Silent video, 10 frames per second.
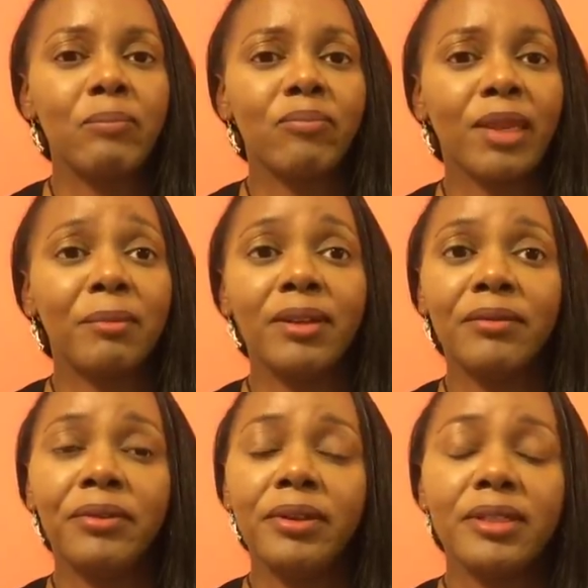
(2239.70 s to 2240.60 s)
But
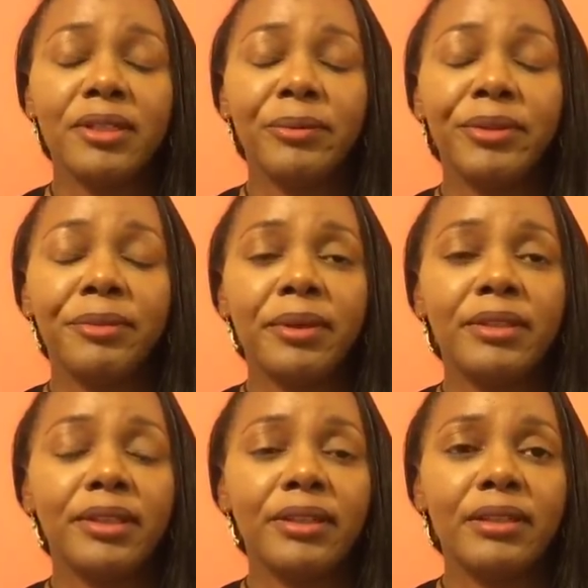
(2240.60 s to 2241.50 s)
if you can tell me about
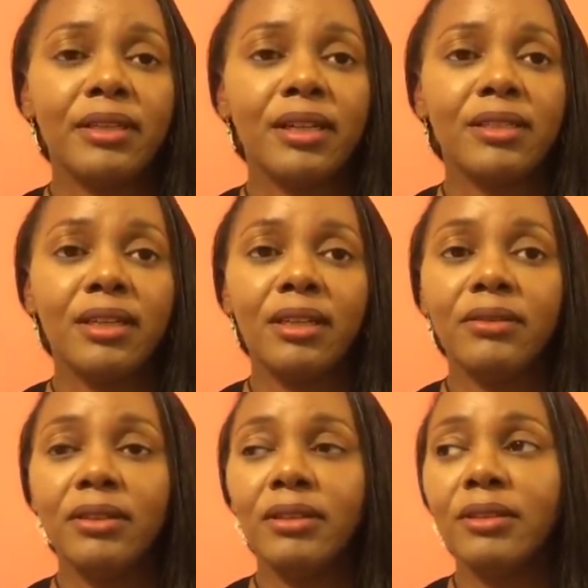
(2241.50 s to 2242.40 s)
the hair ties,
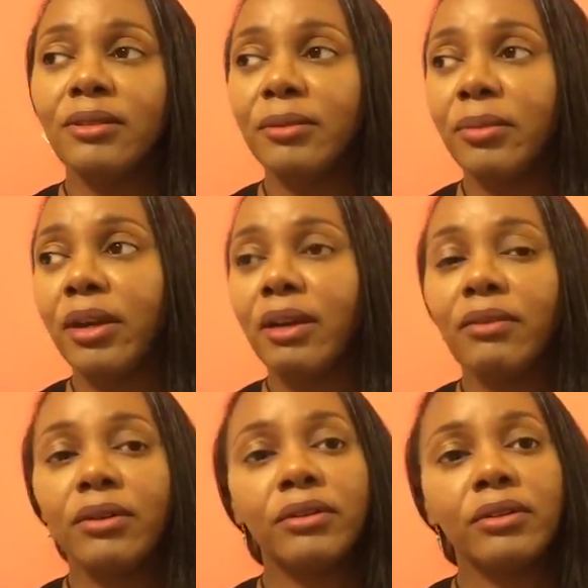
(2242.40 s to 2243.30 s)
Keith, you can do it in
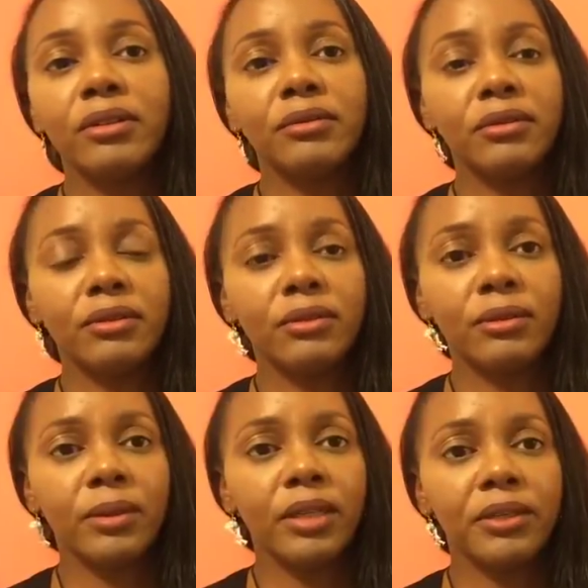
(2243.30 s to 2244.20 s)
private or you can do it
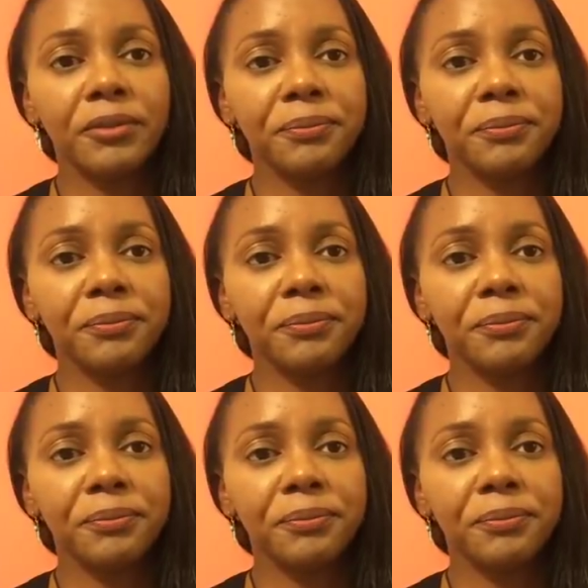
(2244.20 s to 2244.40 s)
on here.